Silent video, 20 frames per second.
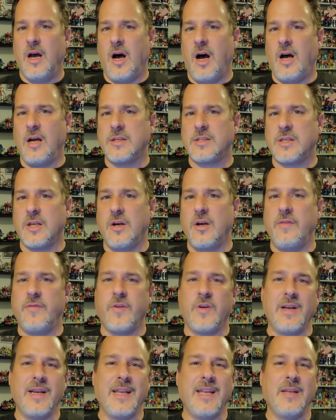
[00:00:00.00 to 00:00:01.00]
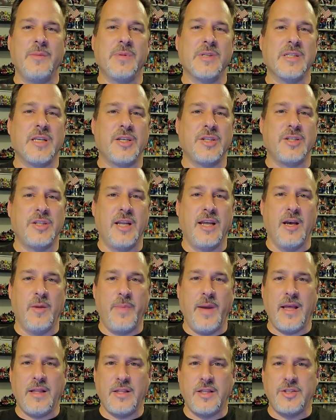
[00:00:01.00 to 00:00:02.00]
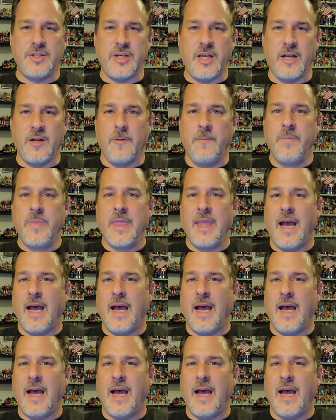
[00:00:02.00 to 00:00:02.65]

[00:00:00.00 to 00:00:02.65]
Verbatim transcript: Also, if you're in any position to help out the channel,